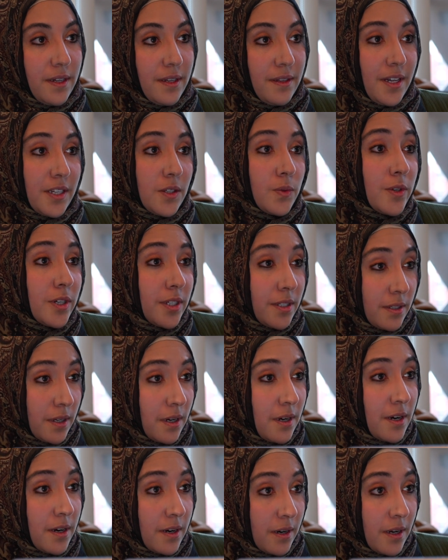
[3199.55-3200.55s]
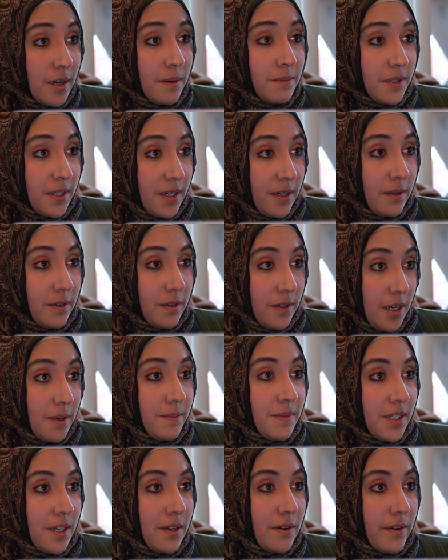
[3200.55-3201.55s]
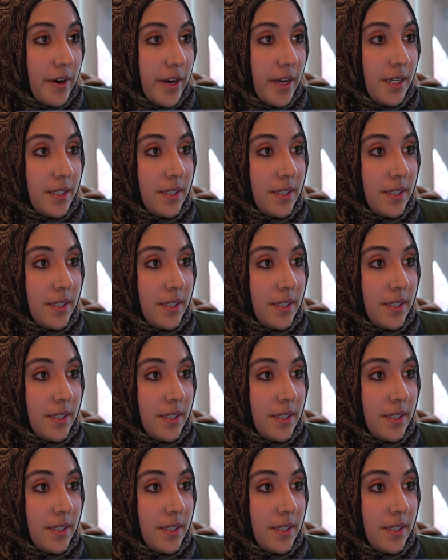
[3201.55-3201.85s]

and that's where istikhara comes in, right?